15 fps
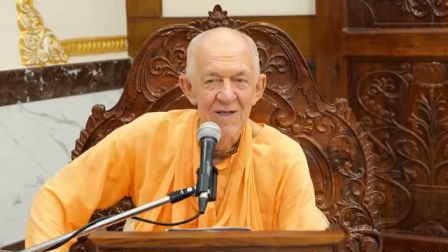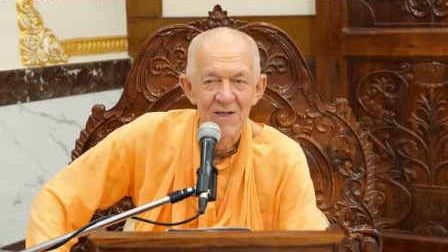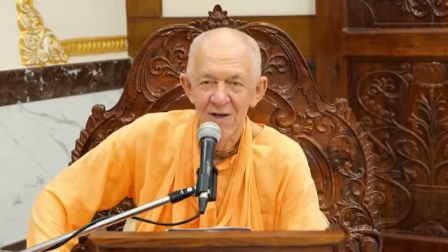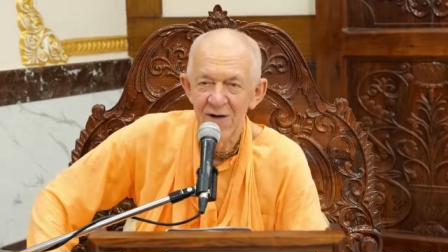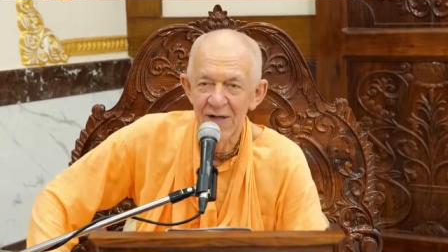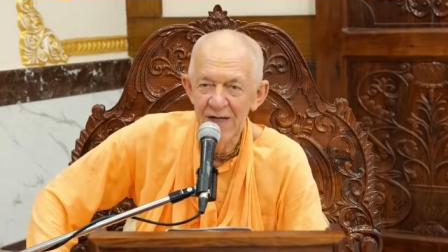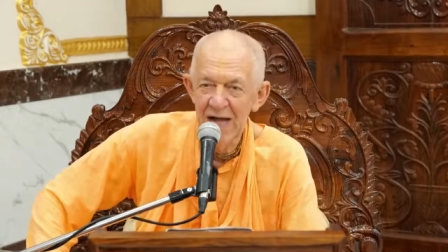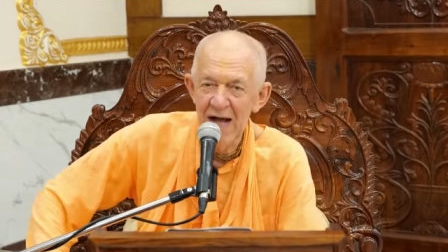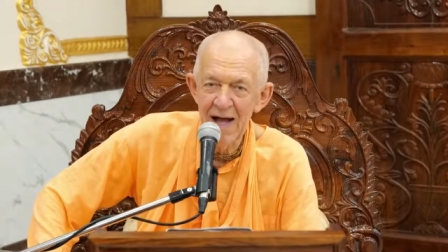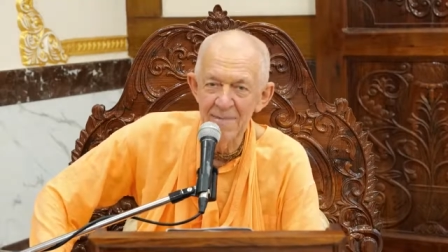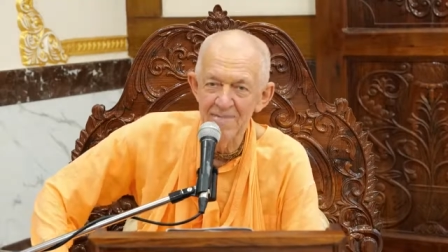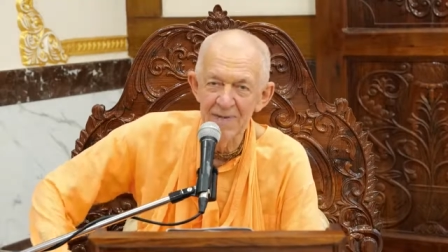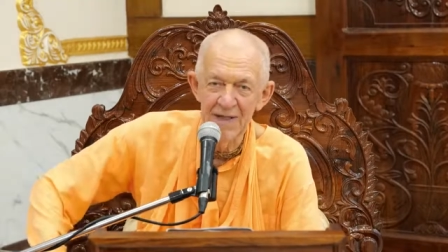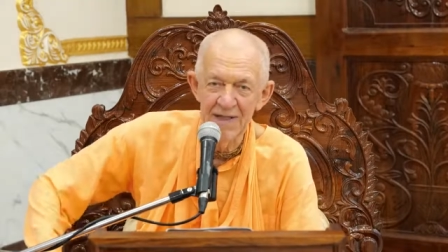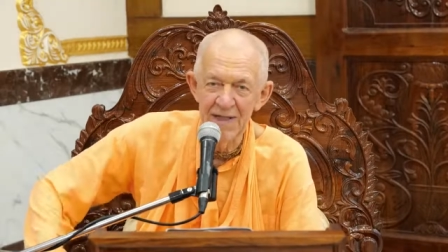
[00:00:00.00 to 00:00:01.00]
So it
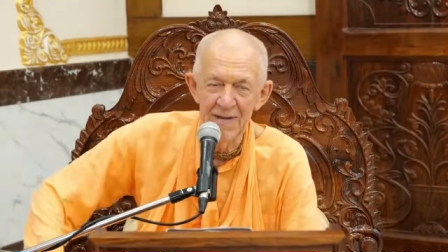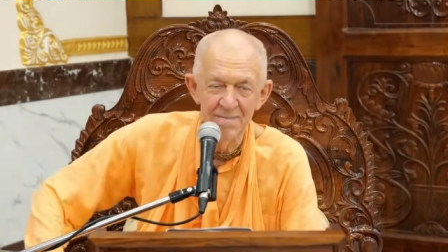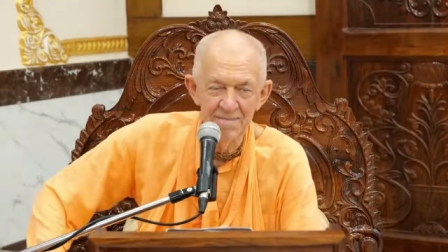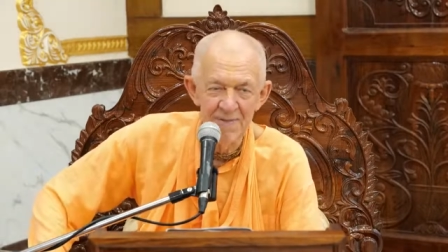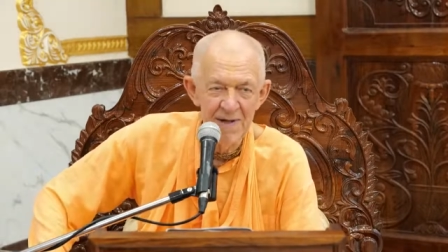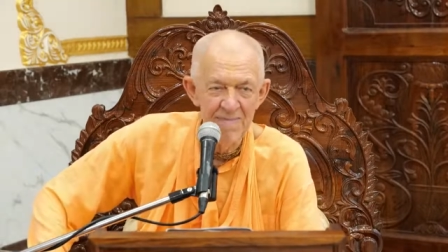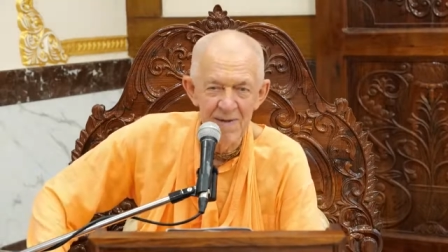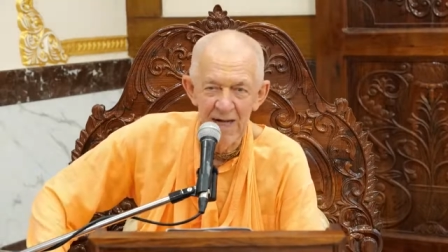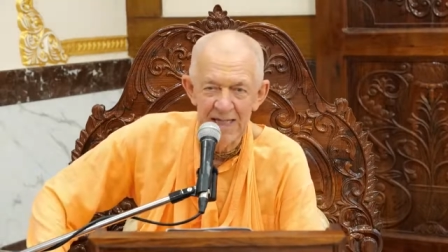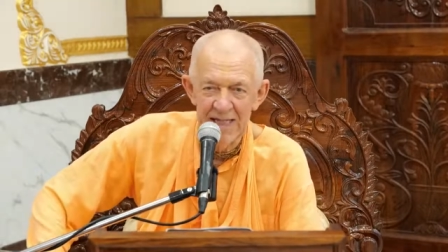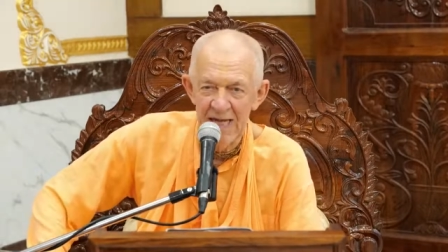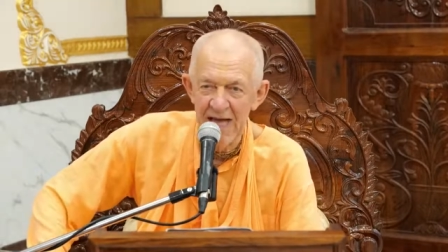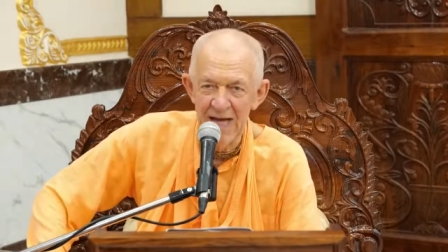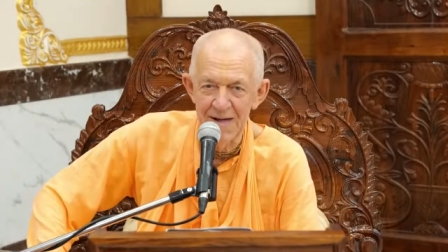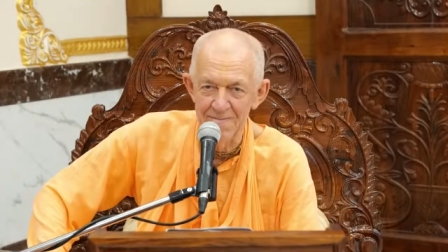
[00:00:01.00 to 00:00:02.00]
happened that Bhima
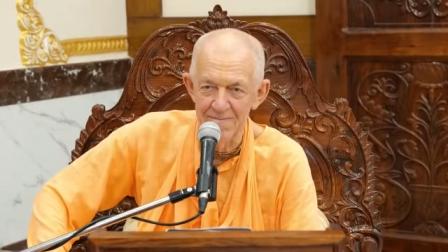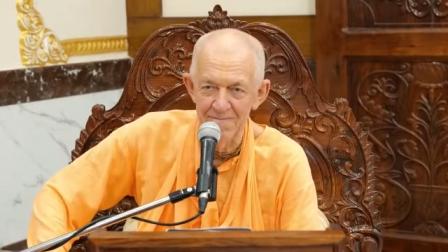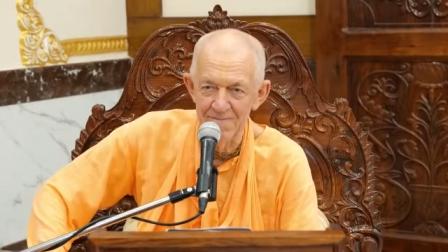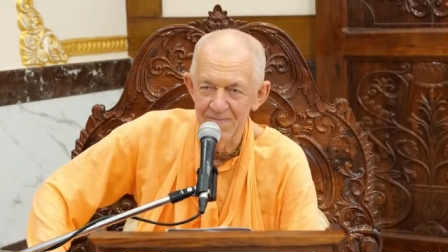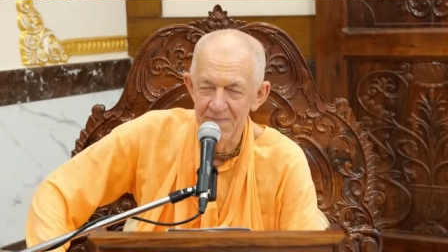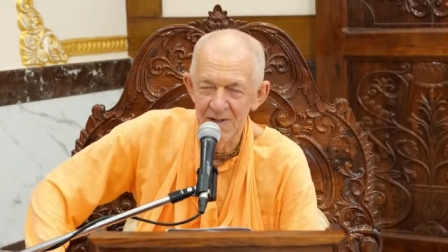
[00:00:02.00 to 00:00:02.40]
came,